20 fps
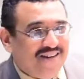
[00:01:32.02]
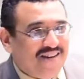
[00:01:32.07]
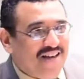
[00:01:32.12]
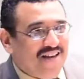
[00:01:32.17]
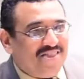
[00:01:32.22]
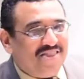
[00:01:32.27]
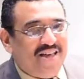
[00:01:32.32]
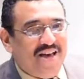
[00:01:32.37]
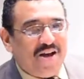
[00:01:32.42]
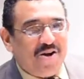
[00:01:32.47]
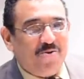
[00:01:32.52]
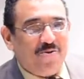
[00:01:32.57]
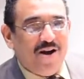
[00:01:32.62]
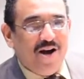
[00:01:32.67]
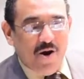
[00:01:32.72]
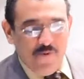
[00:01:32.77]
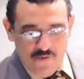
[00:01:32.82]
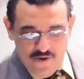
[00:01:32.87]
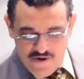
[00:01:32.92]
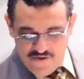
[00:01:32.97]
that
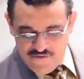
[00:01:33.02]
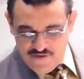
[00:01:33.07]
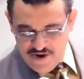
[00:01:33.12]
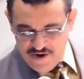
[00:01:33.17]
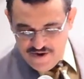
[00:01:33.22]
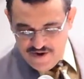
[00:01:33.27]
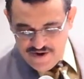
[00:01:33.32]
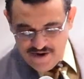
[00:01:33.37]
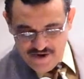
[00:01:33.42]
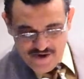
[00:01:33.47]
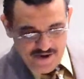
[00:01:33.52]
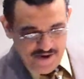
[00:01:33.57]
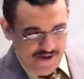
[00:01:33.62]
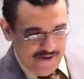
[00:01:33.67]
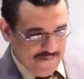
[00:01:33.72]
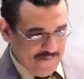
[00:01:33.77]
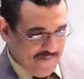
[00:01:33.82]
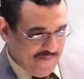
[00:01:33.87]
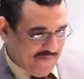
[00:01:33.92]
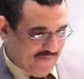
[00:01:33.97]
groundwork very early.